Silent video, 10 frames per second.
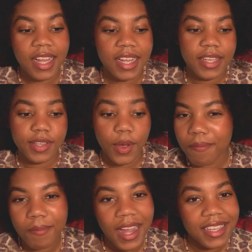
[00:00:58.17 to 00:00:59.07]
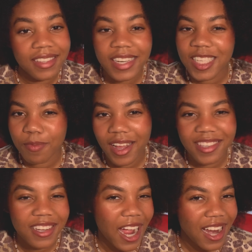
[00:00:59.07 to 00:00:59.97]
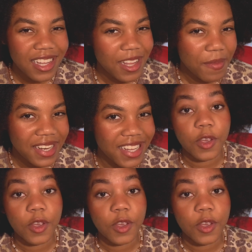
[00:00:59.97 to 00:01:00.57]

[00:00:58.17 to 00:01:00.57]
so my study spots are kind of limited.